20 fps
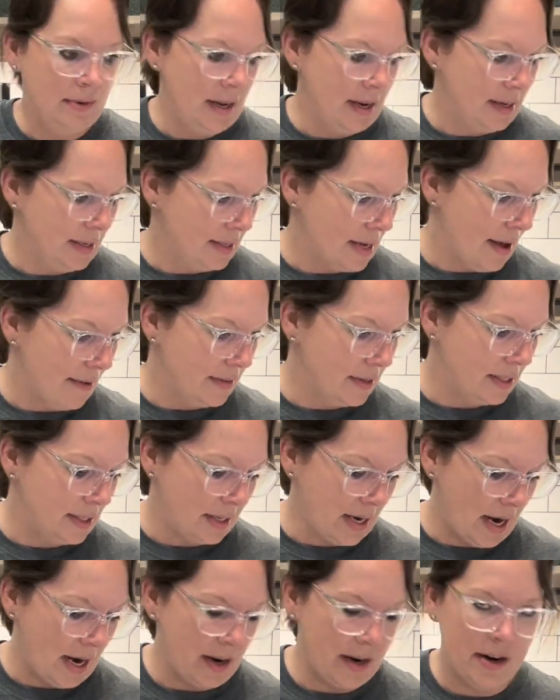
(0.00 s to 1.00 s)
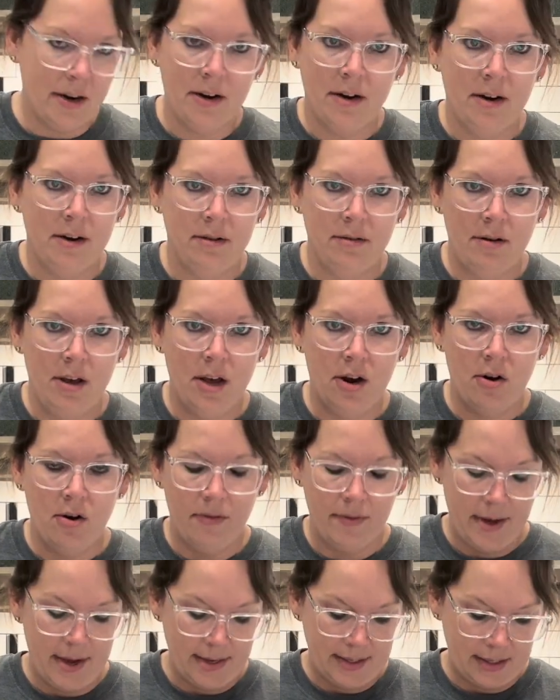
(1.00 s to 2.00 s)
and devastated and all
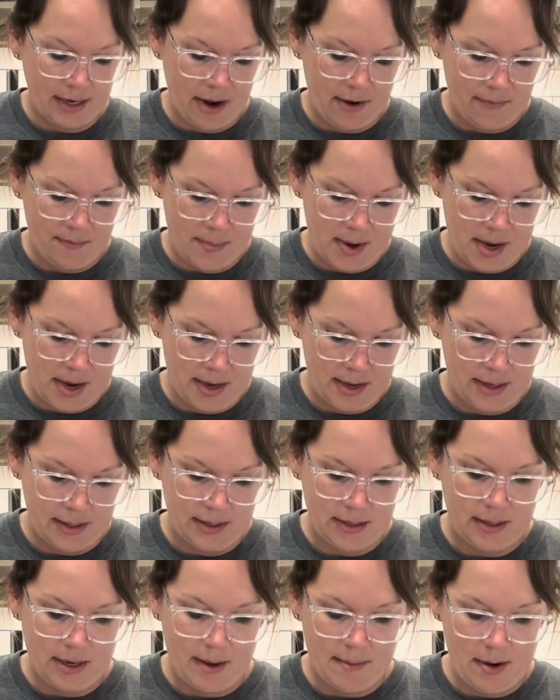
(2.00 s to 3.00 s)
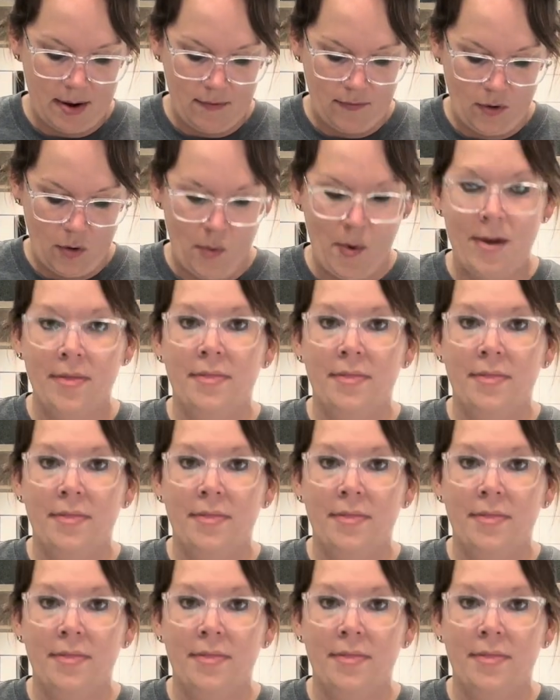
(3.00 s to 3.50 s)
that stuff. Because, I mean, for one